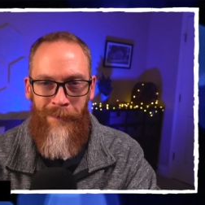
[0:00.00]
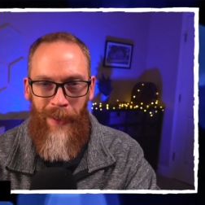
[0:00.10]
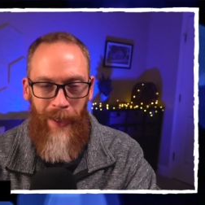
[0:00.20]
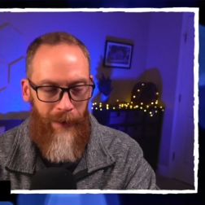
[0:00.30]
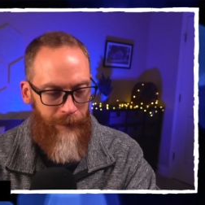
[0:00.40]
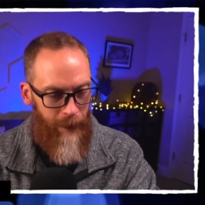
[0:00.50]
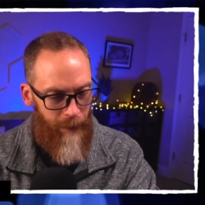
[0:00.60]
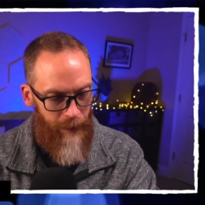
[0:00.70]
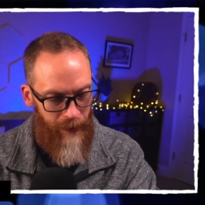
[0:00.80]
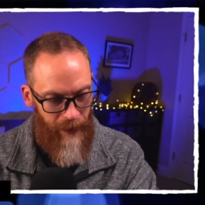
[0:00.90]
Hi,
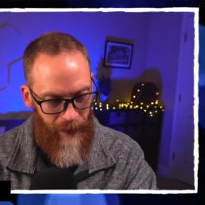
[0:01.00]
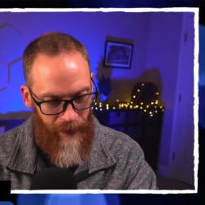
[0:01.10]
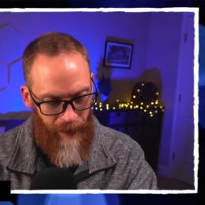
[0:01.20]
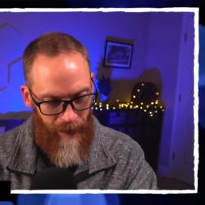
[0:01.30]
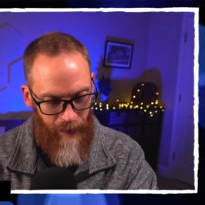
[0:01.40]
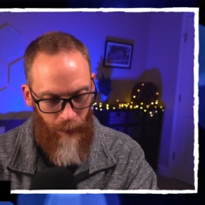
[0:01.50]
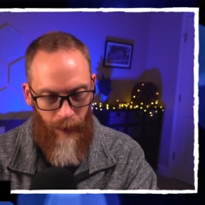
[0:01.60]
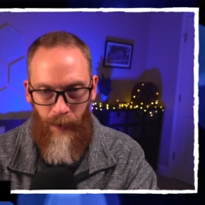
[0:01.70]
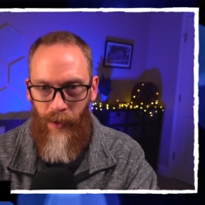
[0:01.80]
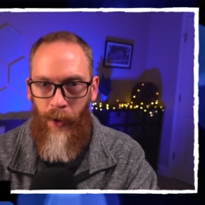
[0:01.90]
folks, and
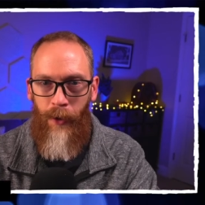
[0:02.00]
welcome.